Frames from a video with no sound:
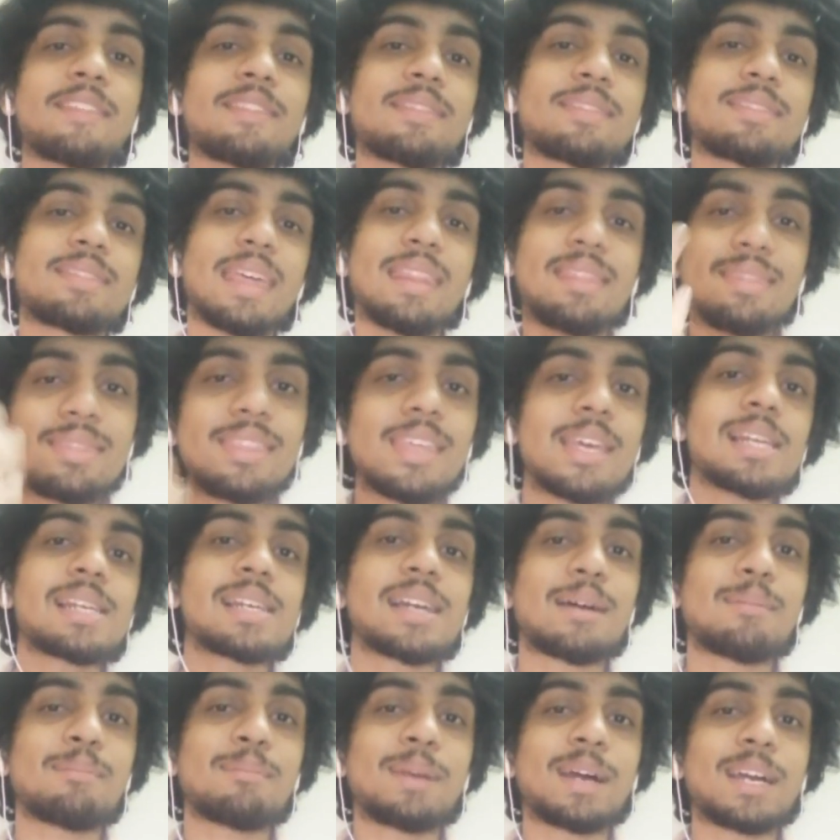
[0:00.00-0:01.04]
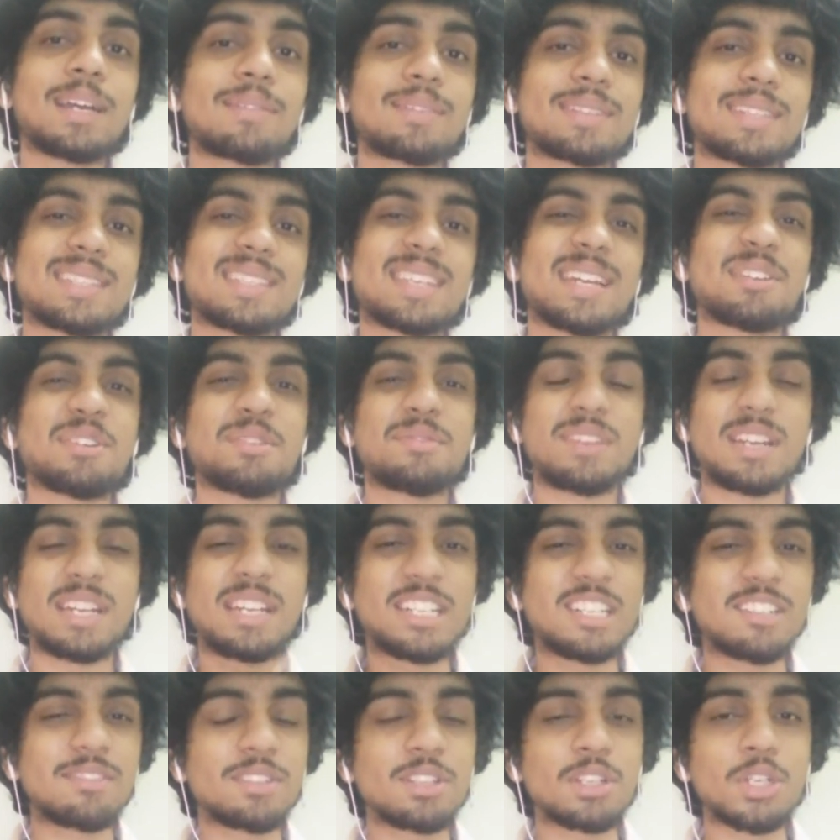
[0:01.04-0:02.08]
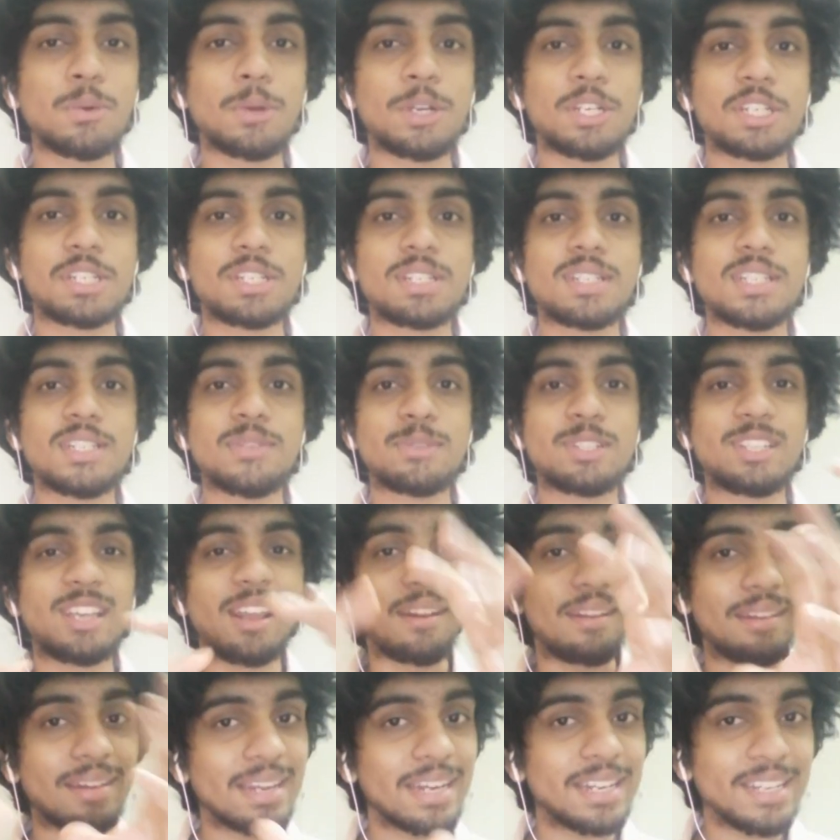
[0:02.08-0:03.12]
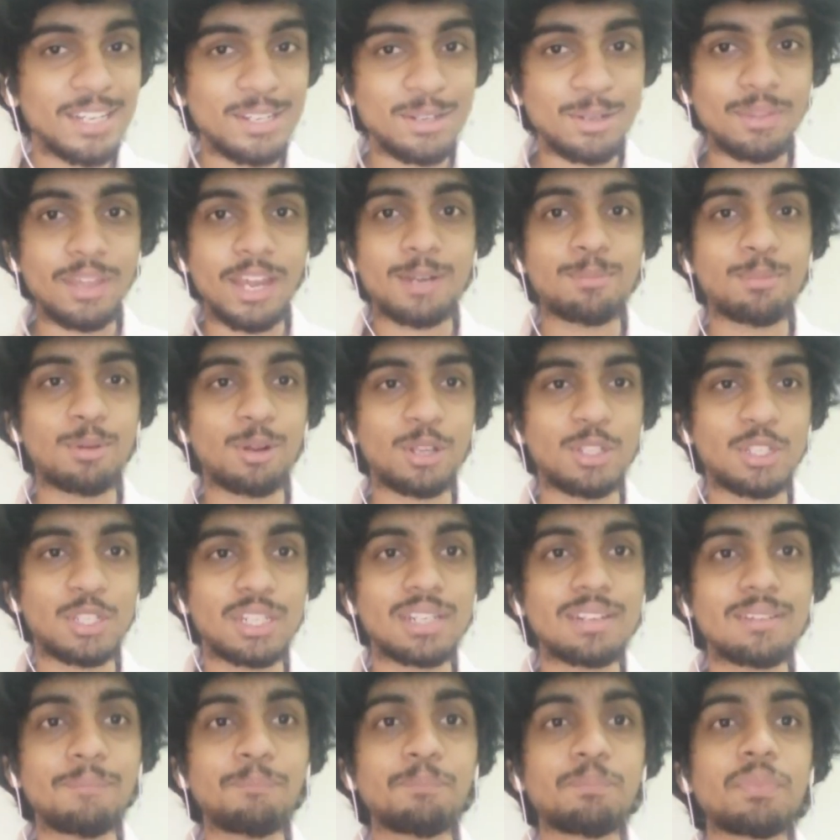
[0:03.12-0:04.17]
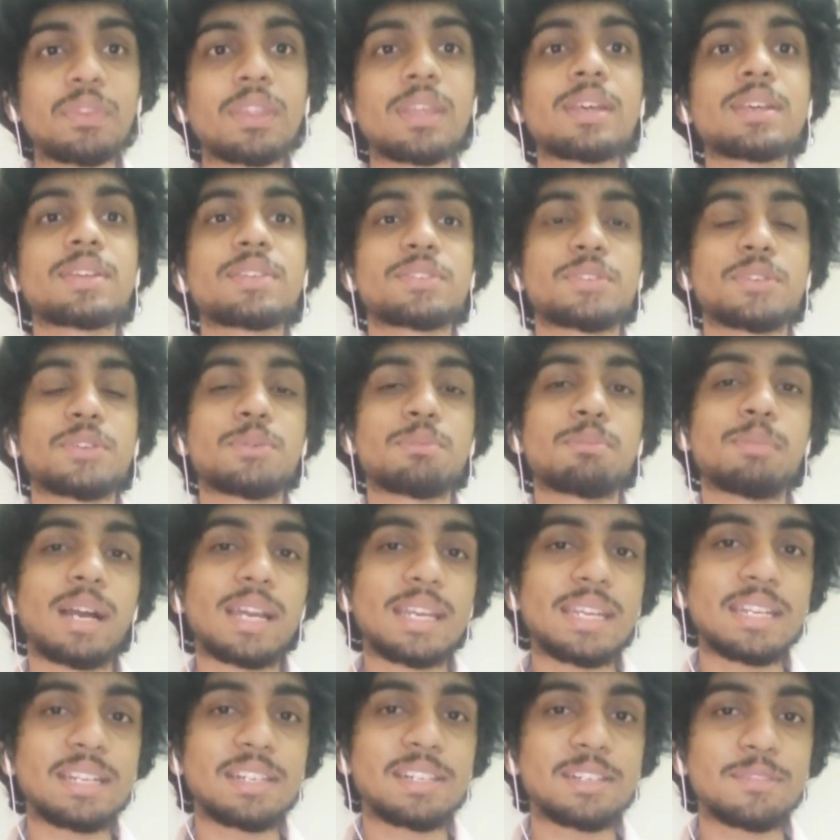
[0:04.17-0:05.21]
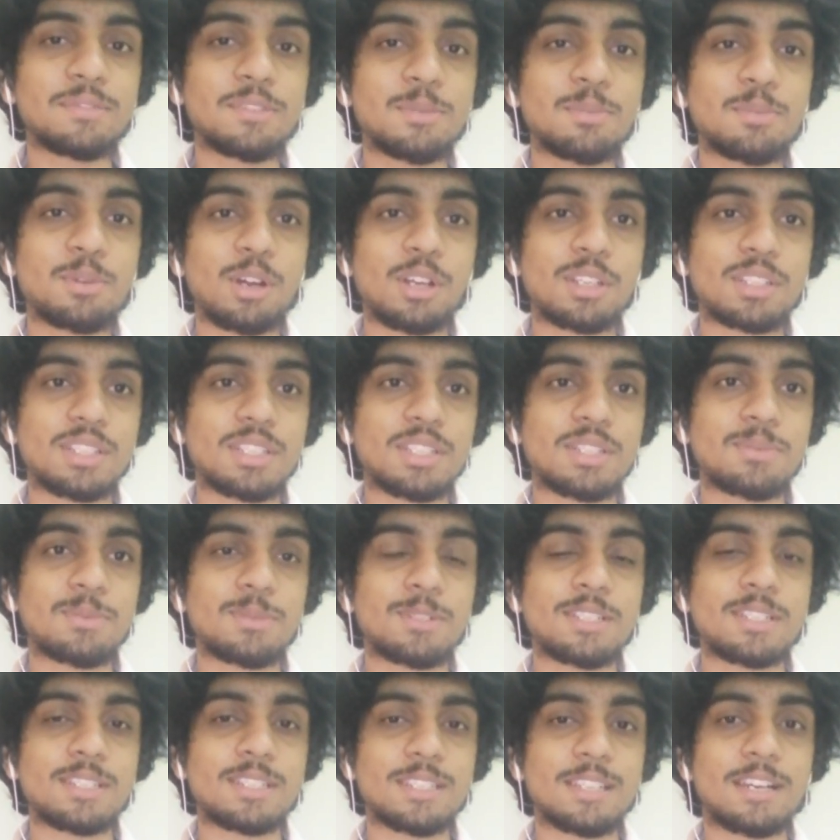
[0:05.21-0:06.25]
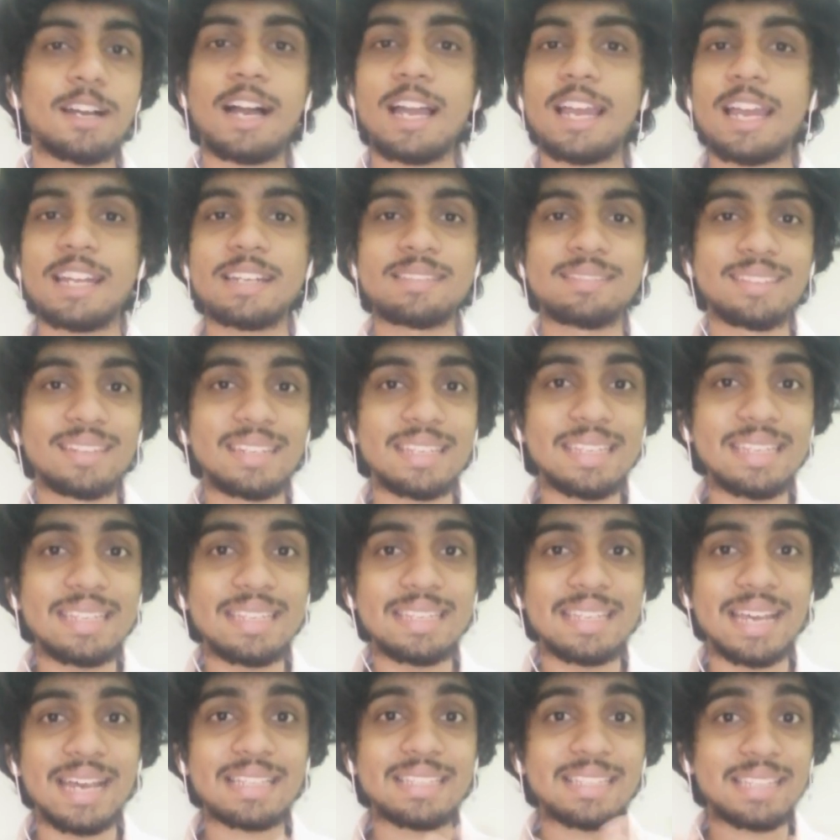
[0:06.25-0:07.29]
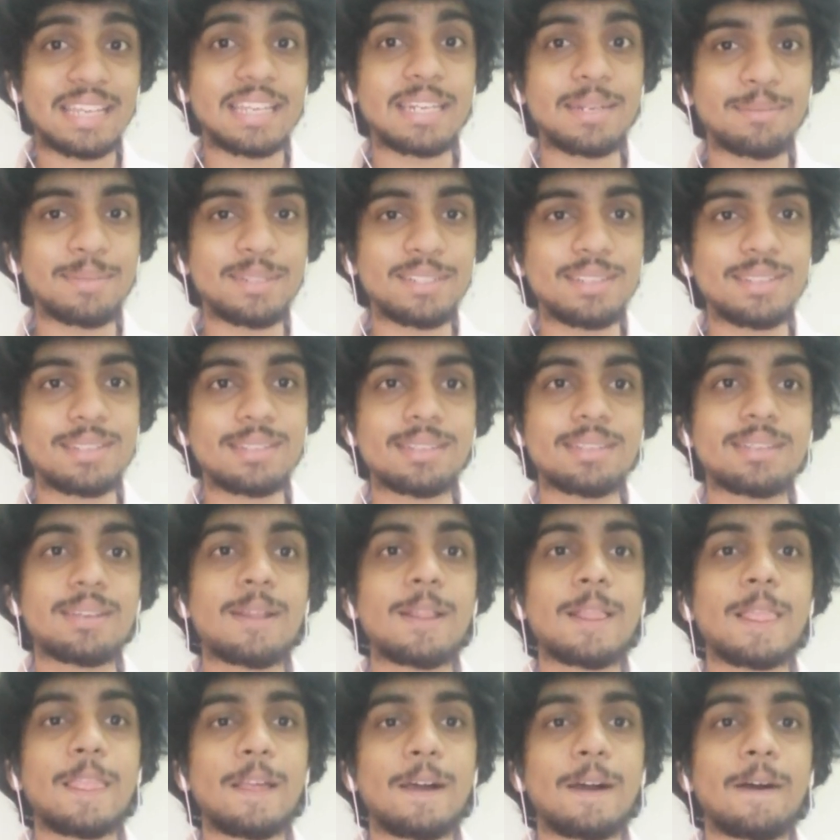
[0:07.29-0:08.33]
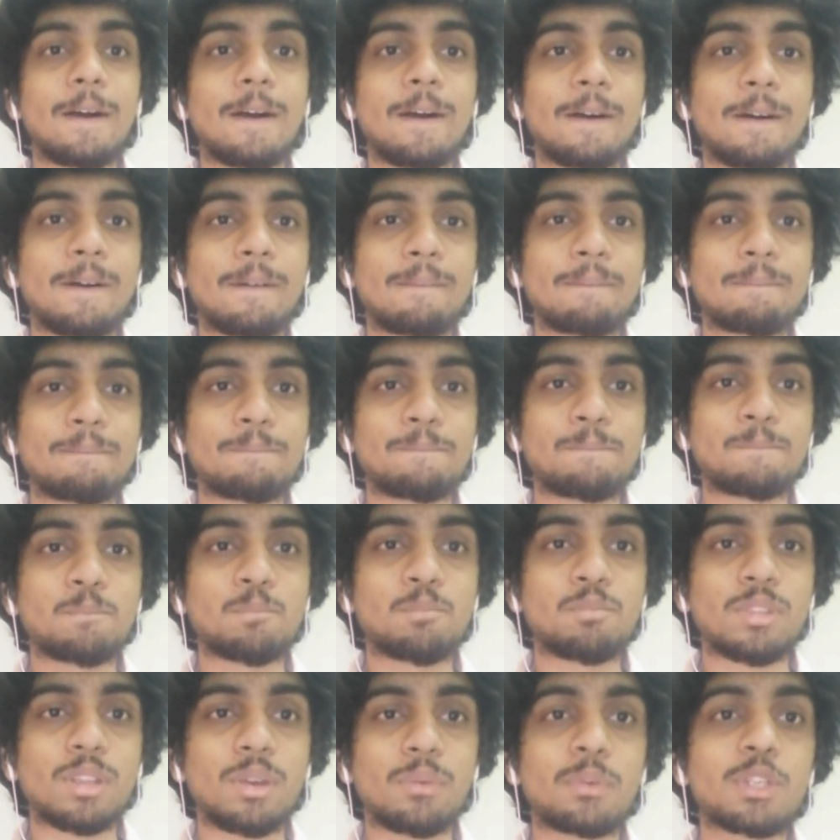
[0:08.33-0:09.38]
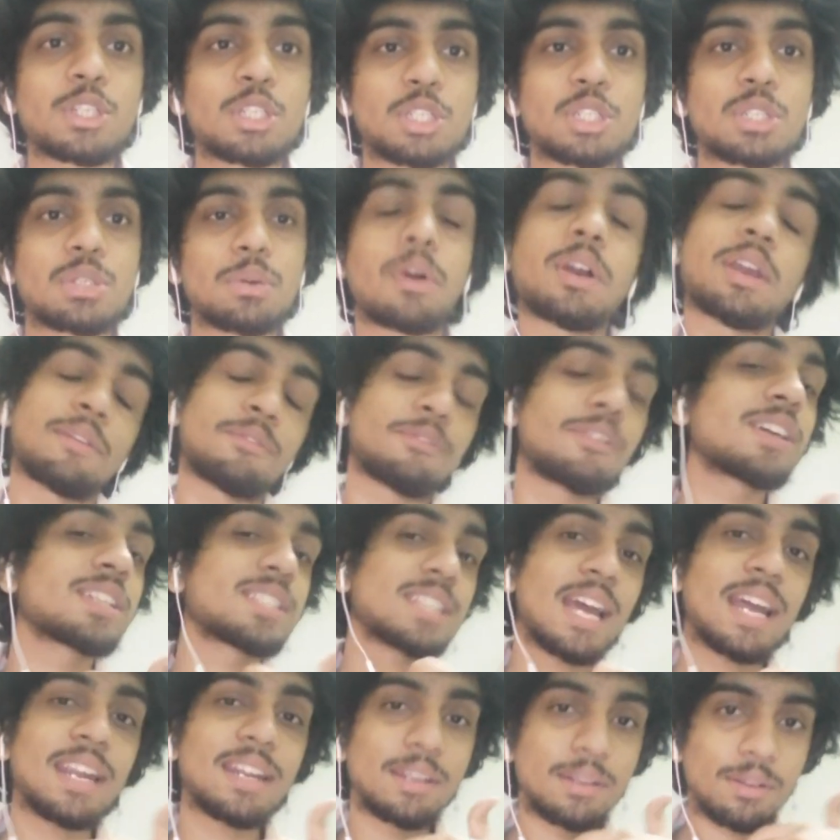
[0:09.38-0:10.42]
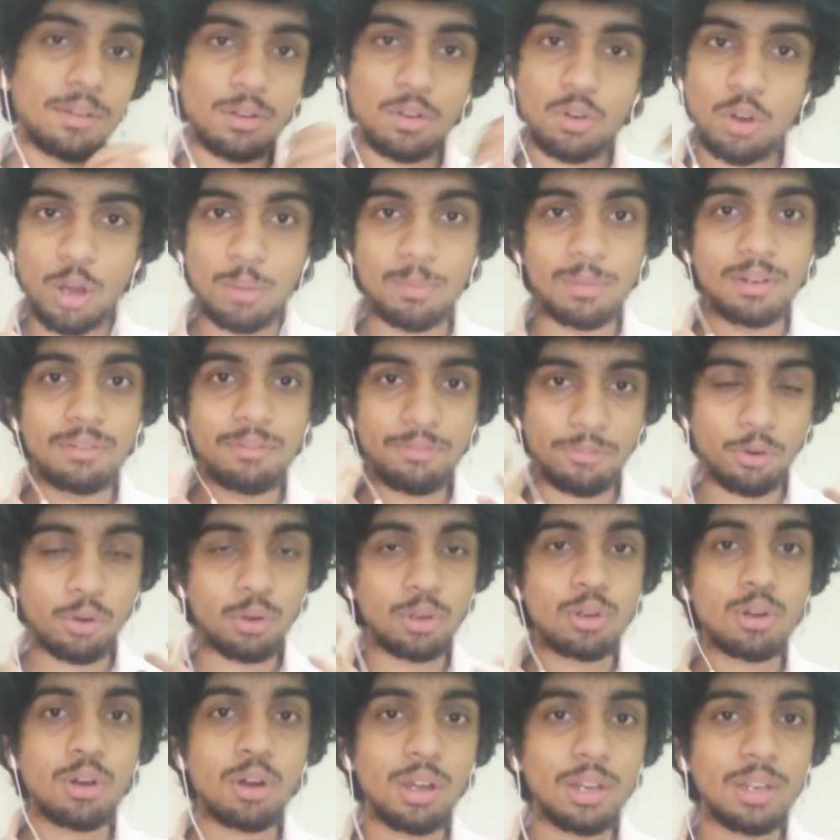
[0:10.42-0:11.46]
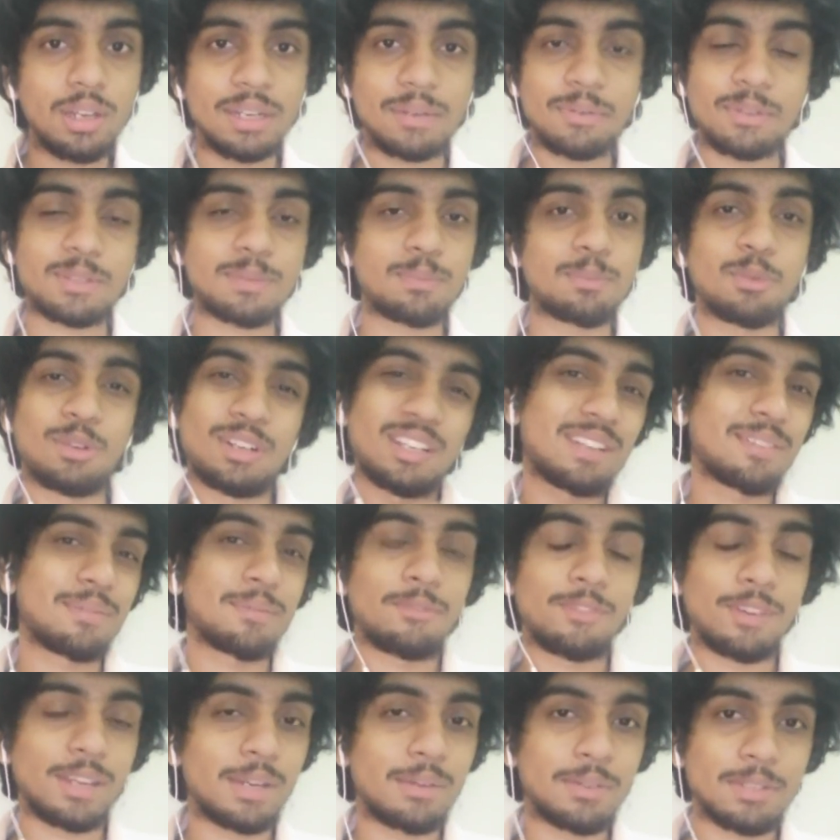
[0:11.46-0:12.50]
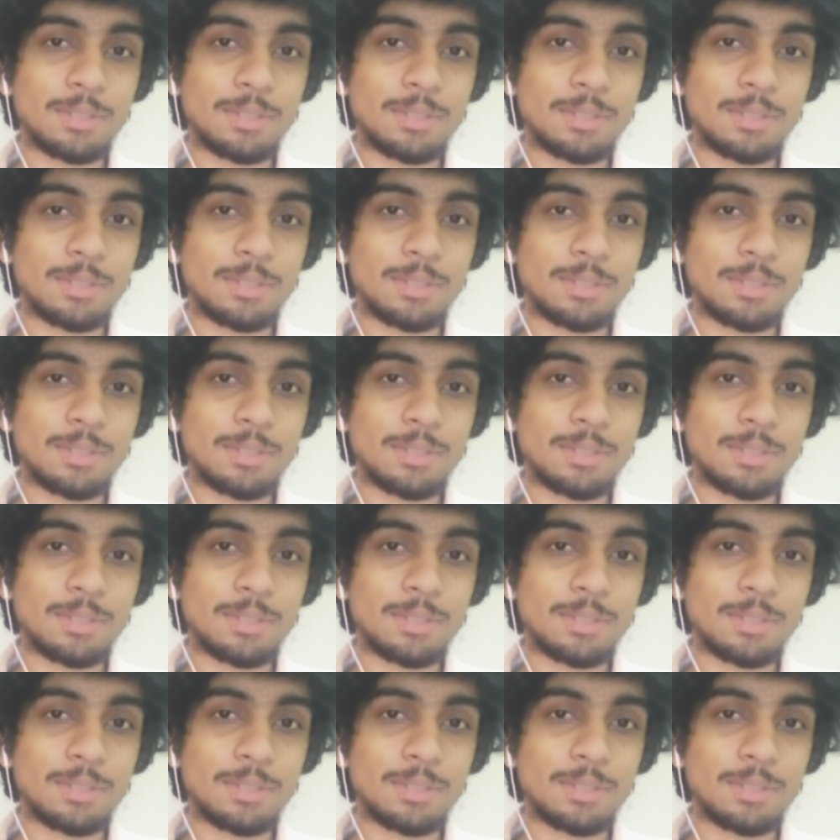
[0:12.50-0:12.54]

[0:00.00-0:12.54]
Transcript: and then they'll come back with a set of interview questions which are related to that project so my interview process was uh, i had three assignments um, which okay first i had a normal phone call it was